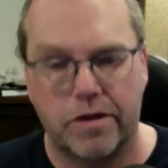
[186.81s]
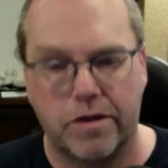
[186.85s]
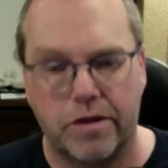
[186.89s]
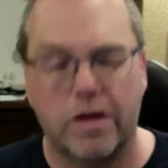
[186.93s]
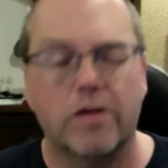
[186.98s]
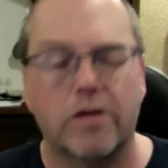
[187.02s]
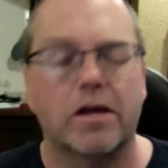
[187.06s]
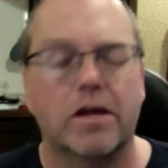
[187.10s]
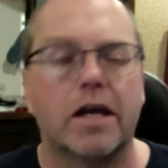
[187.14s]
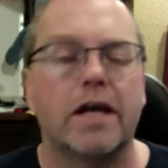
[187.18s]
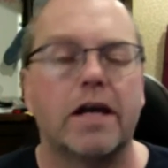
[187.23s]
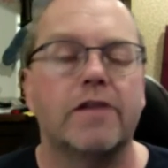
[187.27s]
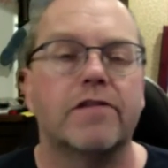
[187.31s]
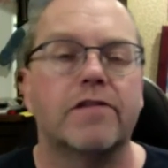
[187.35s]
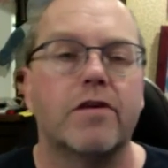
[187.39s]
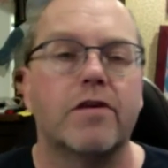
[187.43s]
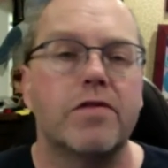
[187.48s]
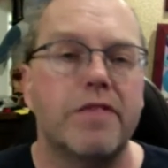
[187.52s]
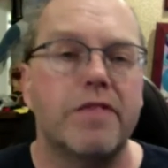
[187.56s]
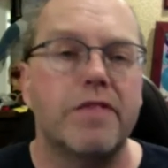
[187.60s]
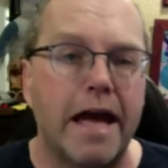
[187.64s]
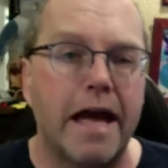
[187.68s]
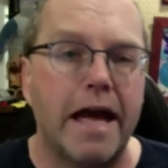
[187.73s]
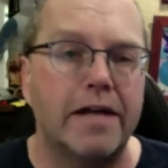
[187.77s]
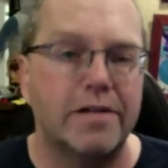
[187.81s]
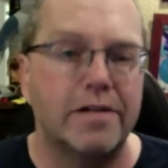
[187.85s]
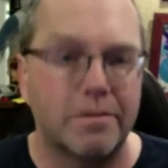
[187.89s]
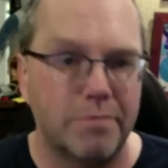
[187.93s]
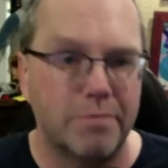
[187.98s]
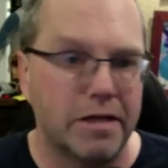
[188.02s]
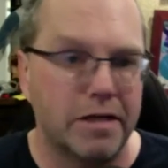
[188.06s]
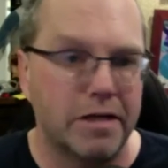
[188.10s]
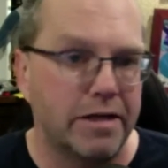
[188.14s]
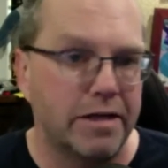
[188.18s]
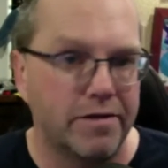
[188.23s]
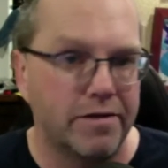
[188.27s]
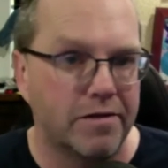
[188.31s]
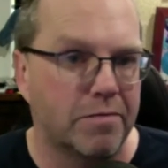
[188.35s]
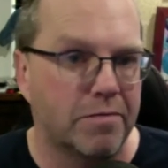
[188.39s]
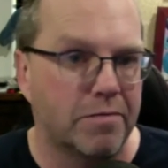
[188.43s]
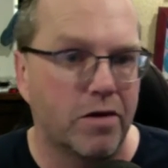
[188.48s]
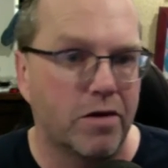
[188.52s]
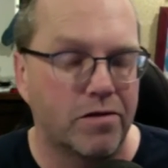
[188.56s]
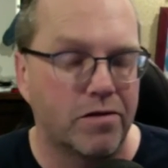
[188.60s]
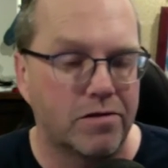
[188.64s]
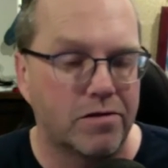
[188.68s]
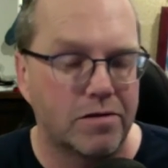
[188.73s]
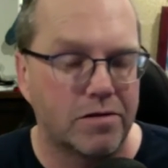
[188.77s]
Okay, so that to me is the
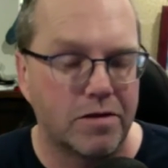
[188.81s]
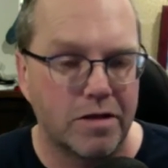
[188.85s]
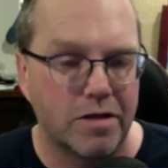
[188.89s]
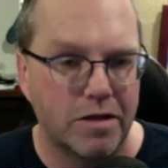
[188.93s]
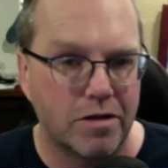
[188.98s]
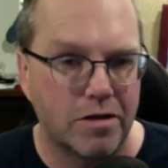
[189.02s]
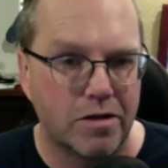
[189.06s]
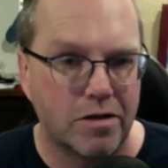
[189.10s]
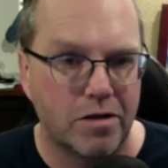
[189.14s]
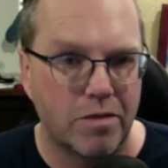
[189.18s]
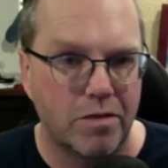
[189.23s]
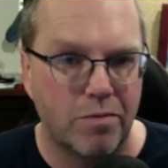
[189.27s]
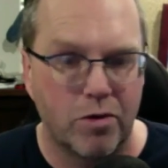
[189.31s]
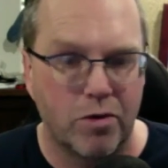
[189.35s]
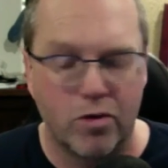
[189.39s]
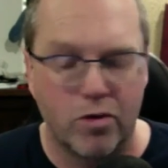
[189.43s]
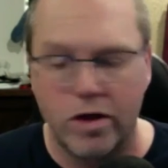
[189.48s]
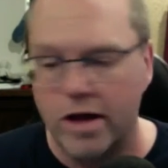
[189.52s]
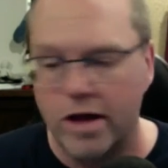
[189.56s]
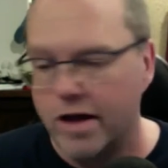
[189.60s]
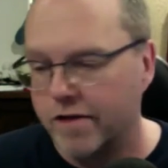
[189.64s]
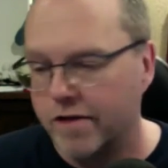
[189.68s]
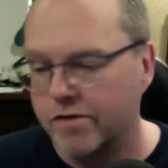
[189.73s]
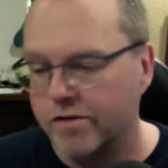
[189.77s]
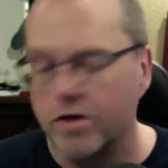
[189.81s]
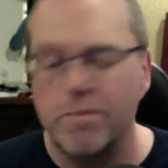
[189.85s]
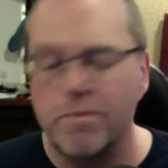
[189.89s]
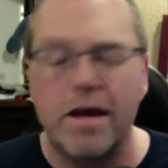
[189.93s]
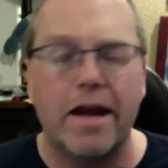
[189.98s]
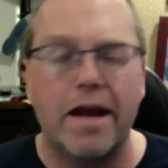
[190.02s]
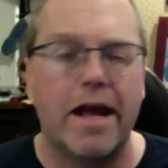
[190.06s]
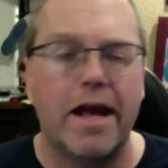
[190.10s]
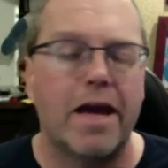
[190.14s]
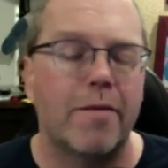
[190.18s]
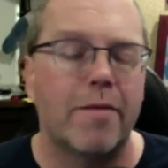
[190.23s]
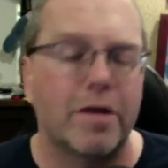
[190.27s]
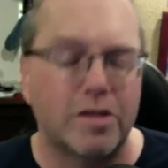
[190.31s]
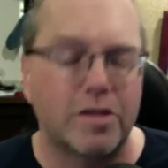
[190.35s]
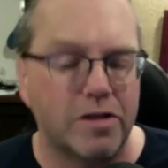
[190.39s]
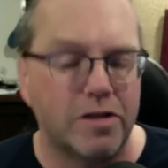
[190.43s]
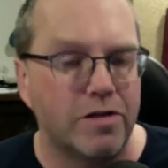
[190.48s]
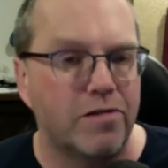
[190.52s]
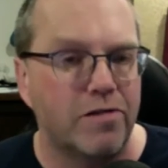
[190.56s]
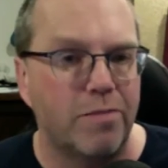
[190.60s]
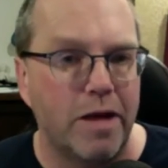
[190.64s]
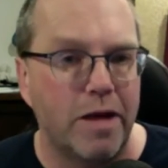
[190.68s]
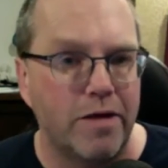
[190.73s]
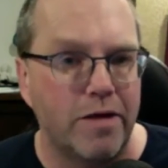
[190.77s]
most important. It's not about how much you
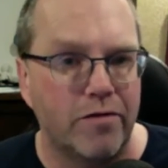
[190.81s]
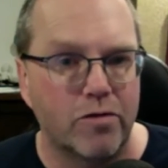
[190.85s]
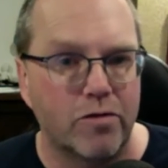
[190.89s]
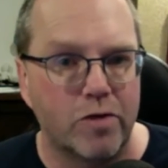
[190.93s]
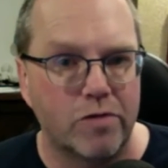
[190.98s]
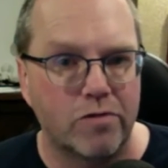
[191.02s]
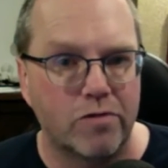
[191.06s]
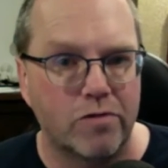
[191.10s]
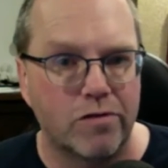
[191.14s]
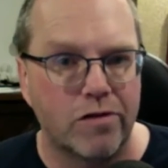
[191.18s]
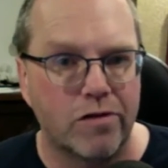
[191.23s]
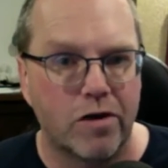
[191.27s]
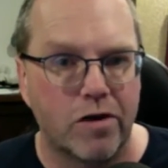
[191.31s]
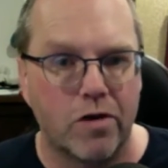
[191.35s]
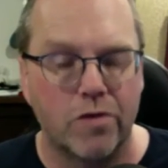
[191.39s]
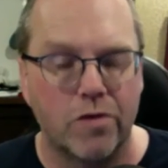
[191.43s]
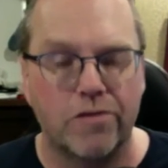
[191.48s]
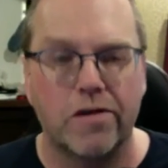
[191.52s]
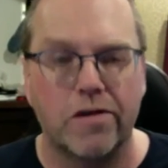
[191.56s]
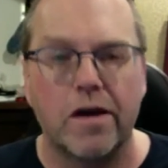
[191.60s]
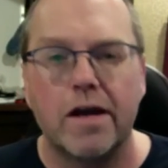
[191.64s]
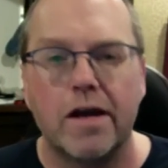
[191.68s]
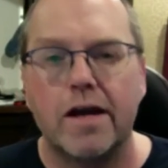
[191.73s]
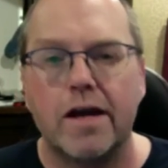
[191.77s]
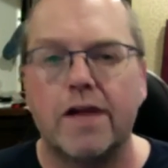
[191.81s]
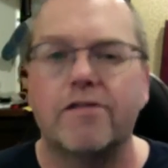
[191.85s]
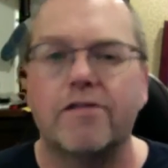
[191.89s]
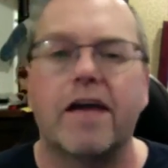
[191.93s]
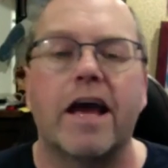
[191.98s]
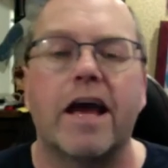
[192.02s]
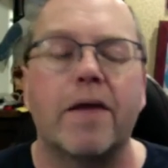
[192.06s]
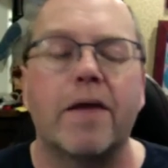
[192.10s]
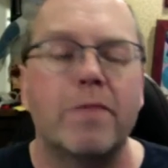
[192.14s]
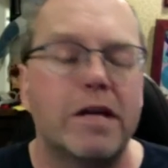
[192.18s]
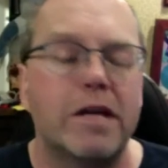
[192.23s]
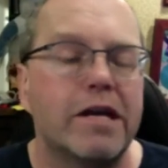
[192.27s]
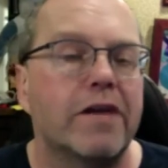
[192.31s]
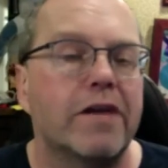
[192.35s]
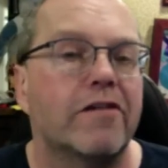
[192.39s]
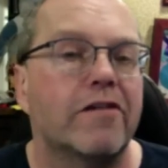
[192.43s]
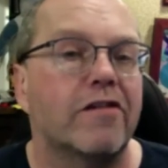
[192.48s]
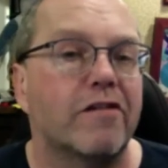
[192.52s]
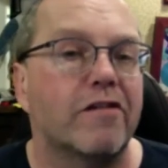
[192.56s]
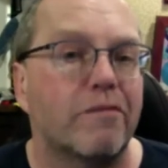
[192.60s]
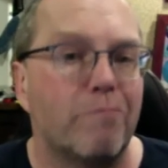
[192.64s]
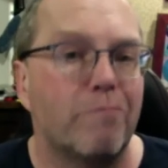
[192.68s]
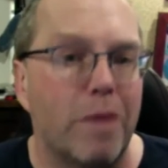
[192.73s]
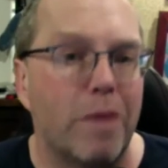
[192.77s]
spend for quick results. It's how many
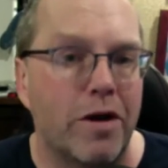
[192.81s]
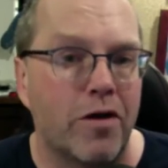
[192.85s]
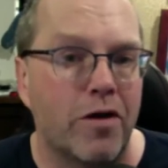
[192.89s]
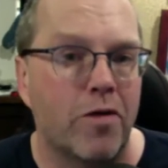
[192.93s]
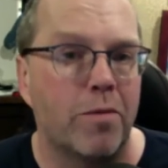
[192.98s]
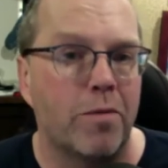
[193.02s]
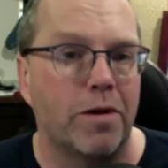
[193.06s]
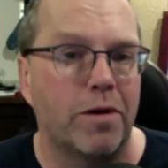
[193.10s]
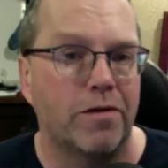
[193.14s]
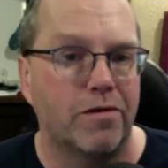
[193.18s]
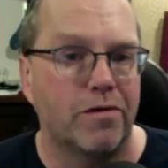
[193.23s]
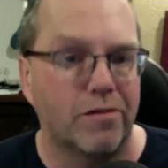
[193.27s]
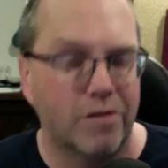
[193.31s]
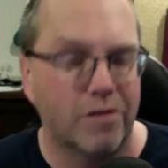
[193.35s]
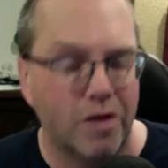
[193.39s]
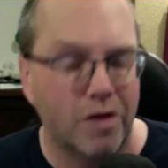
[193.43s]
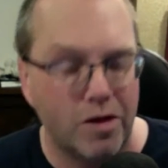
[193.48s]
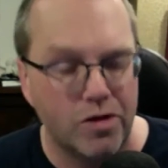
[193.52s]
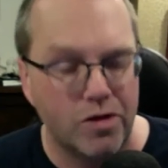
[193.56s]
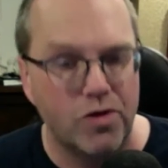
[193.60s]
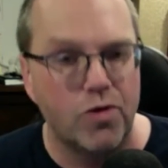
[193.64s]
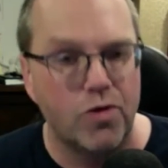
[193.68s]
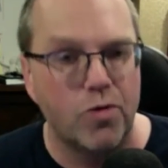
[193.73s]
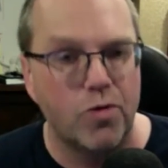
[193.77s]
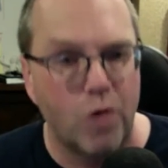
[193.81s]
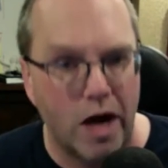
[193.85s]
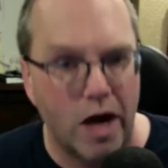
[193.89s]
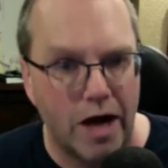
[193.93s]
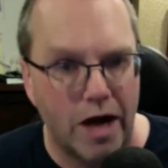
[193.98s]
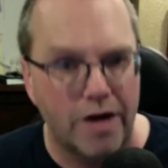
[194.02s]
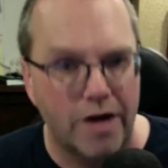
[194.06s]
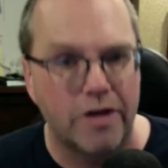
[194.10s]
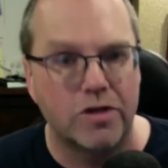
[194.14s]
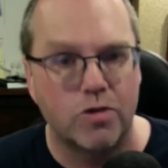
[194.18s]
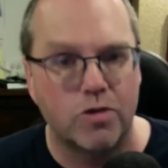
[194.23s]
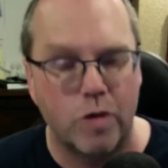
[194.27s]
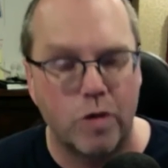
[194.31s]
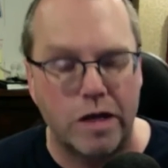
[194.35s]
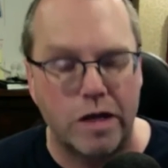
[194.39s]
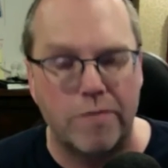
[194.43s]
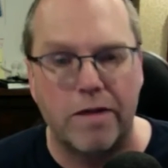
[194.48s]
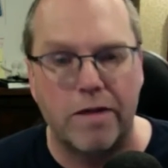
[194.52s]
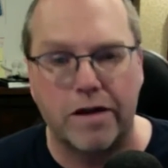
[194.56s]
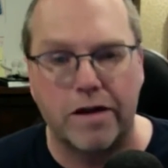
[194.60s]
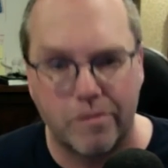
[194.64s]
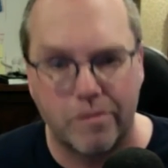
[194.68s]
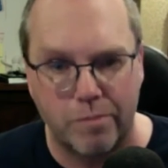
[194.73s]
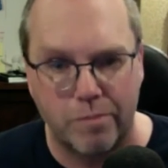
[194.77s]
experiments can you run at
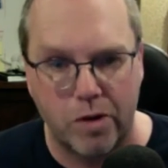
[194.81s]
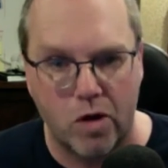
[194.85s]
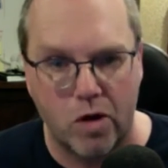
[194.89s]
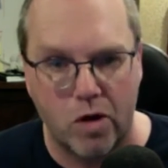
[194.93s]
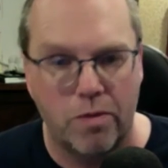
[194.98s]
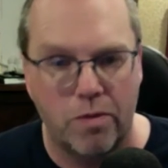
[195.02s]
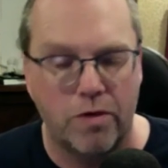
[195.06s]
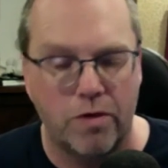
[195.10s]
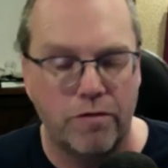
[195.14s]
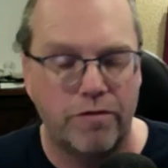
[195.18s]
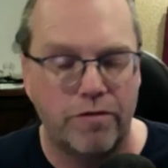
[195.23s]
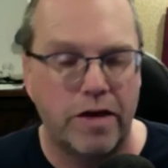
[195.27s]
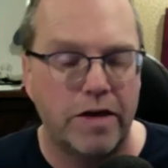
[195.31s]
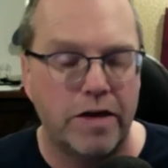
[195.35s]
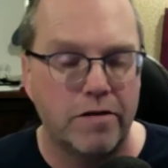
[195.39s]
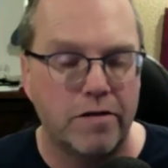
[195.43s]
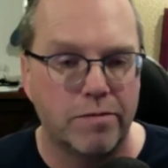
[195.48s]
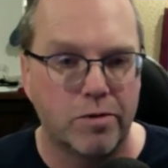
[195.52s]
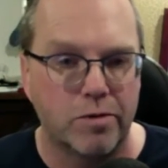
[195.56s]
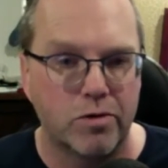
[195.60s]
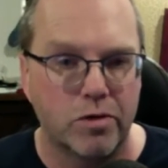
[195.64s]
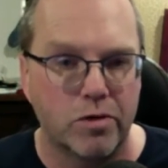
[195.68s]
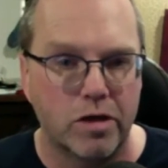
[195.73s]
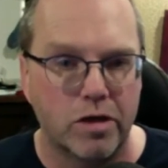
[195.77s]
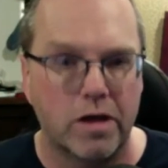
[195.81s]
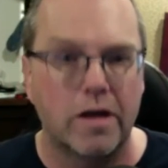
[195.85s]
$20 a pop on Facebook